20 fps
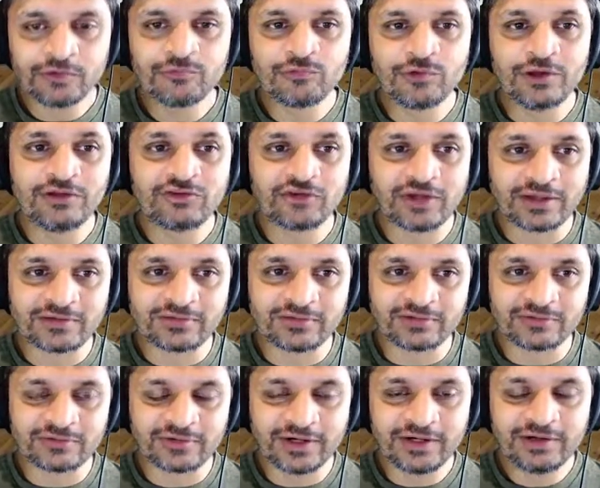each
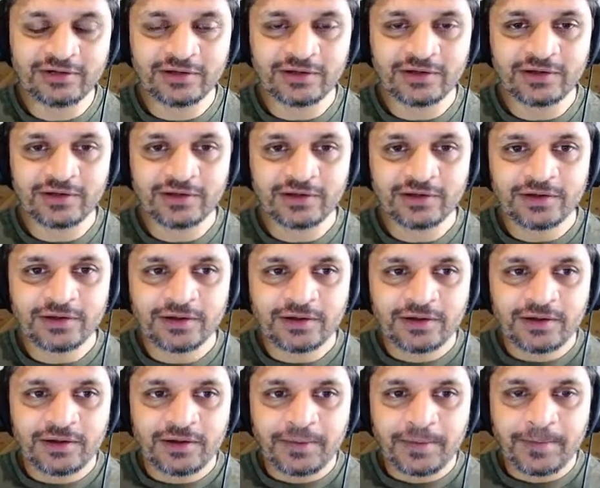axis, right?
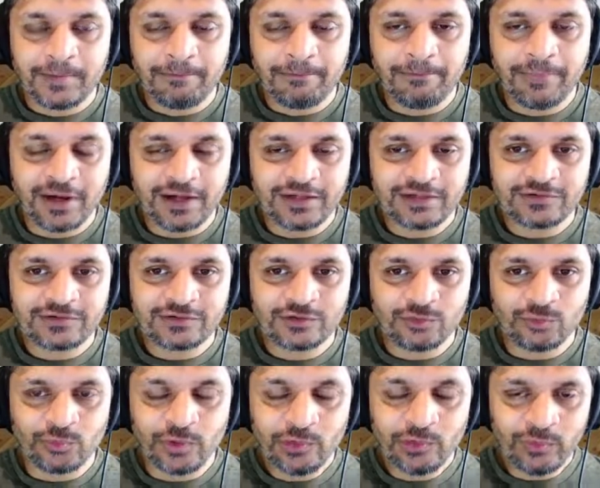But
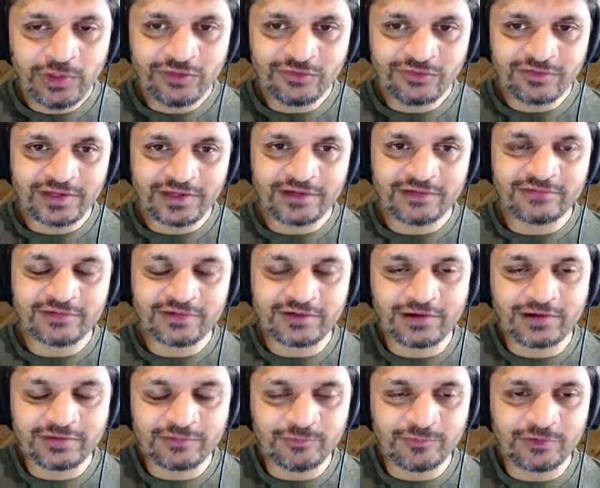when we use the
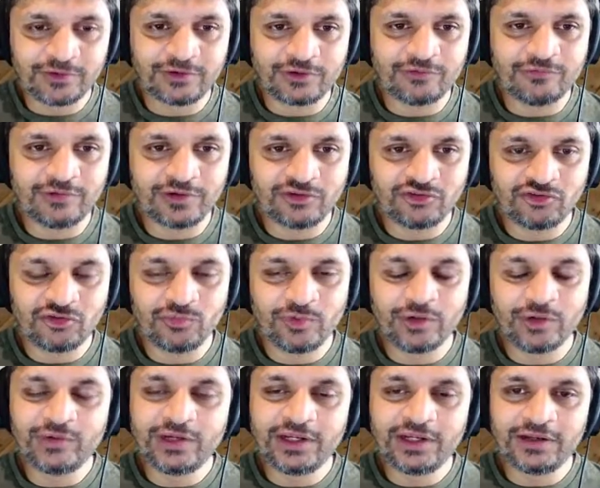DENAVIT-HARTENBERG convention, we
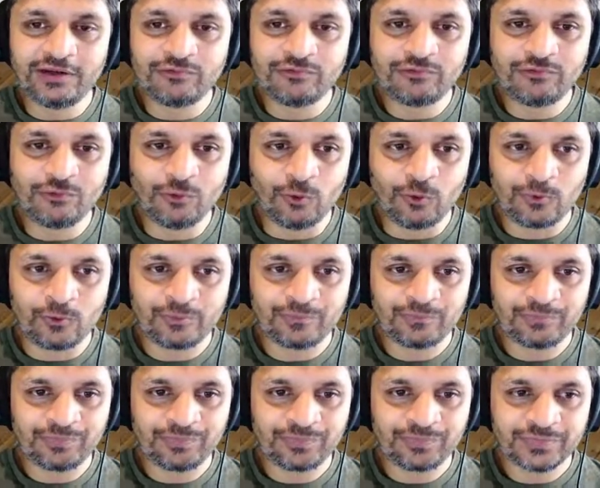only need 4,
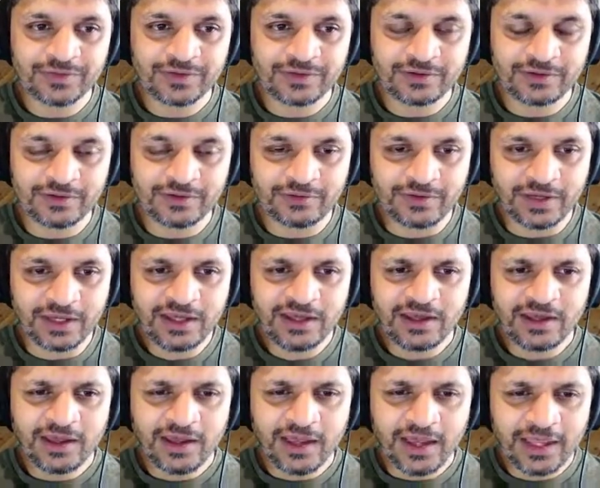okay?
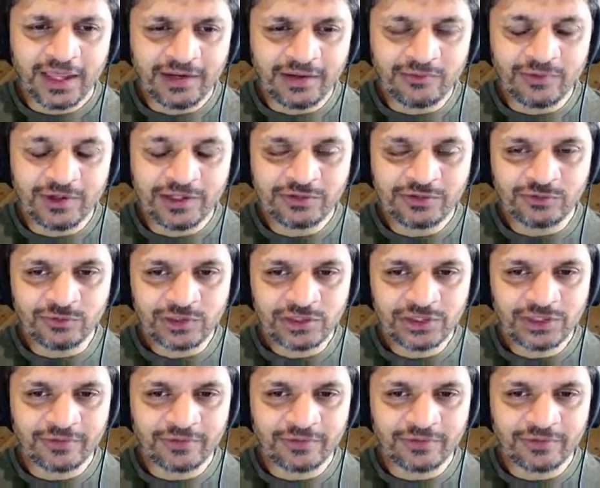And our intuition